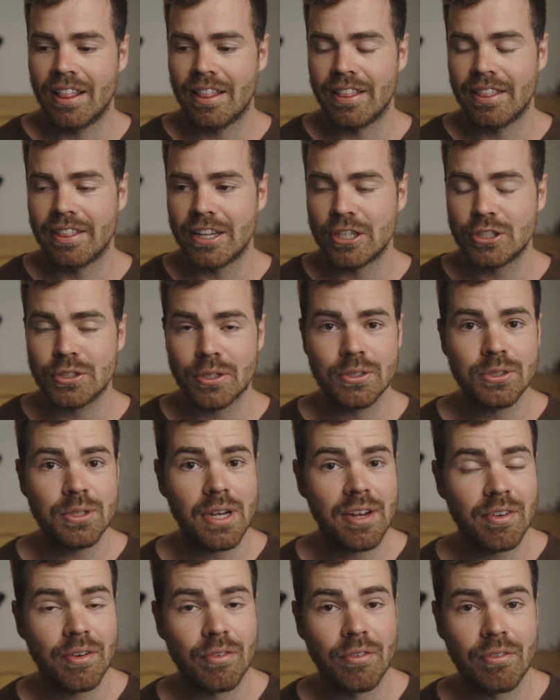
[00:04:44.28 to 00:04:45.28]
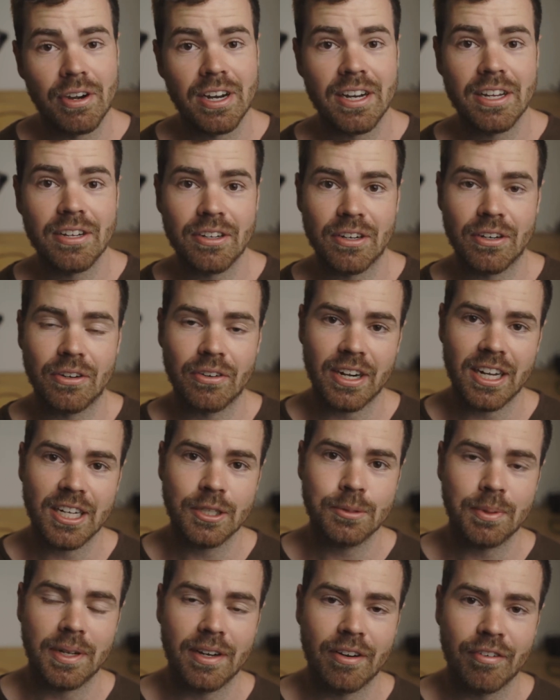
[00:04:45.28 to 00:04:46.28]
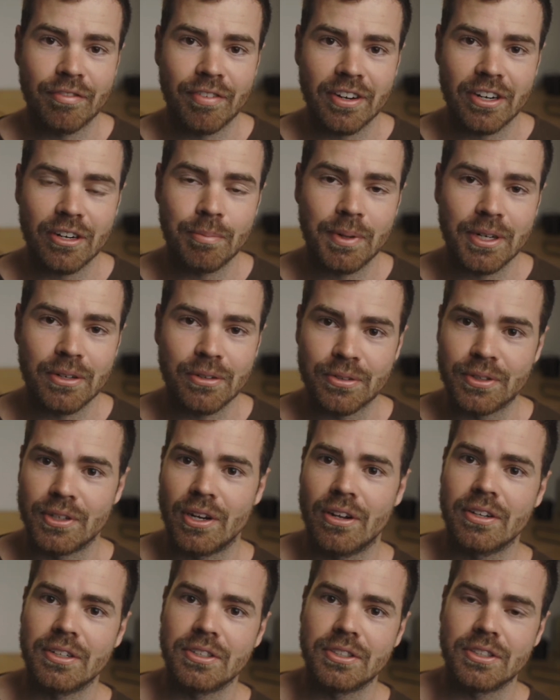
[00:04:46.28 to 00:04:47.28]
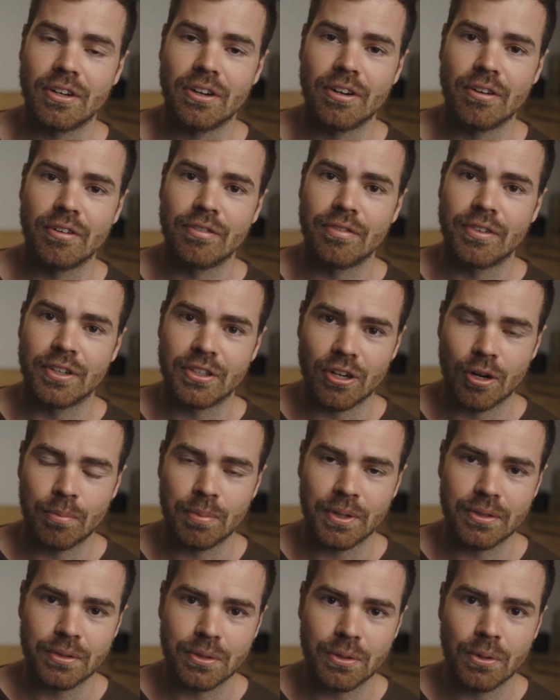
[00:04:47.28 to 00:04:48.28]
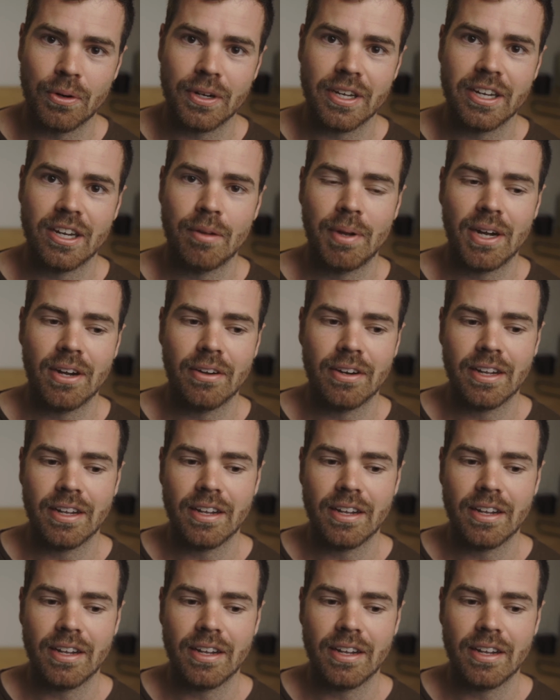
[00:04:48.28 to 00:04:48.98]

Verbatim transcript: that shows you have a really good grasp and a fundamental knowledge of the topic you're talking about,